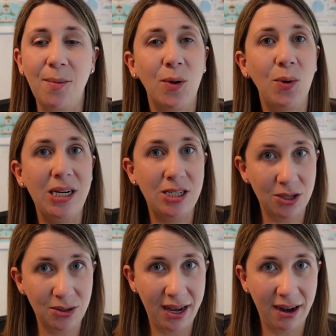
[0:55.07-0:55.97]
We
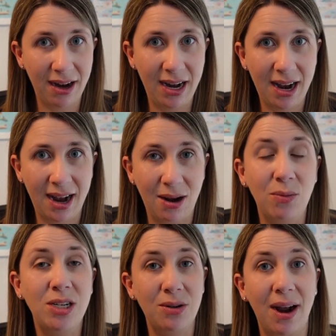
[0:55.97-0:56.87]

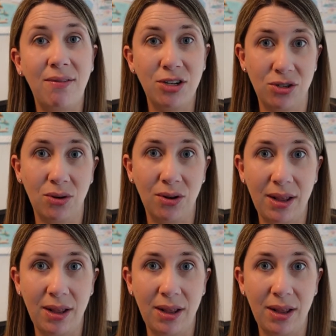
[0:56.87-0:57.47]
do have a stroller